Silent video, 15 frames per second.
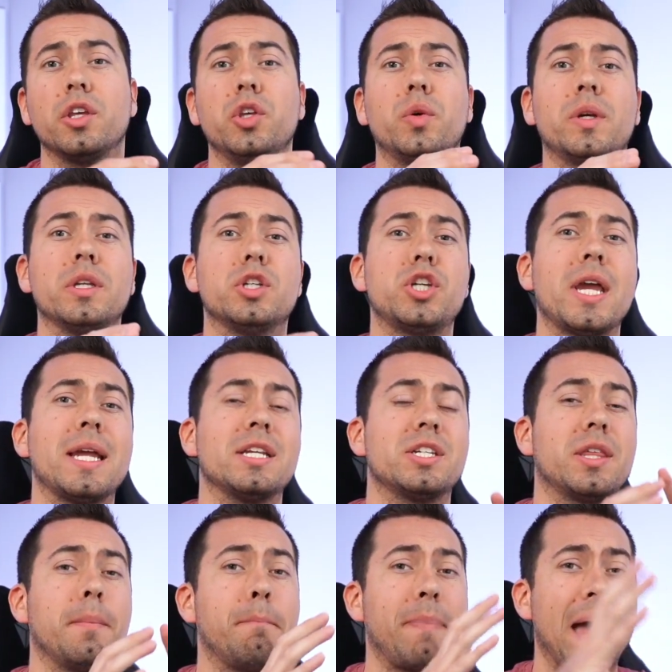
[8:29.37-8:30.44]
You can change
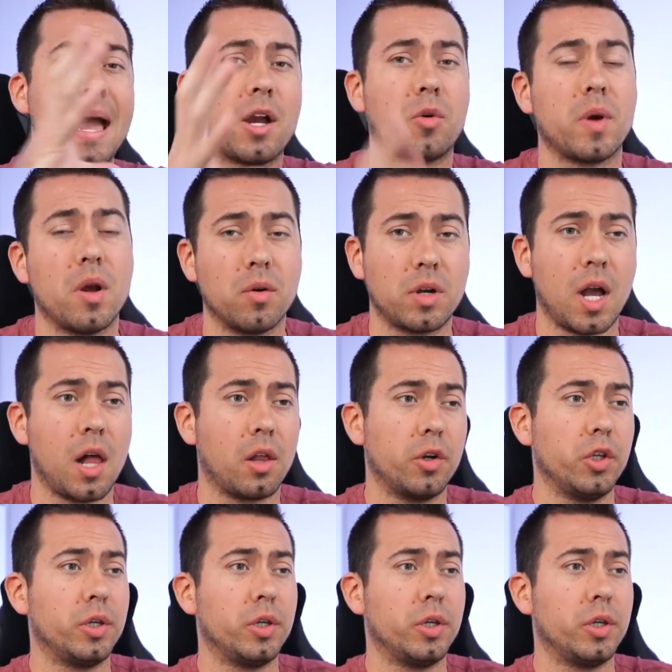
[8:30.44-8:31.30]
the background color.